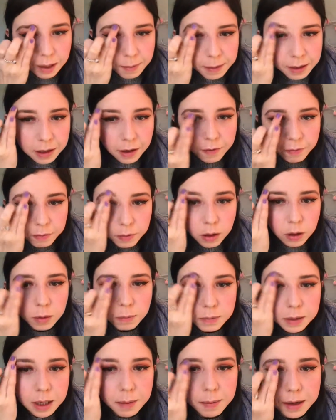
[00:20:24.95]
I mean, I've
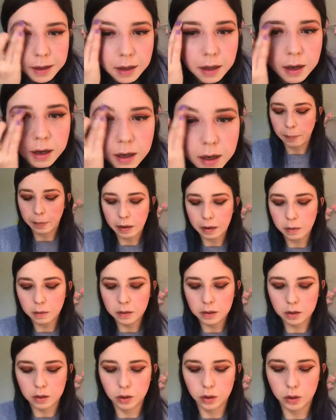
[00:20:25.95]
clumped it a bit there.
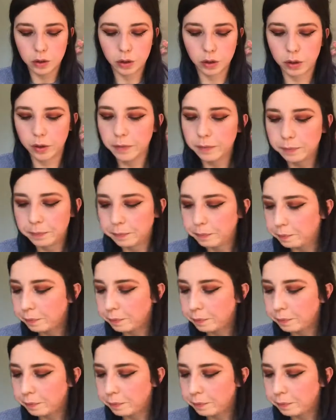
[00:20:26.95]
Brows done.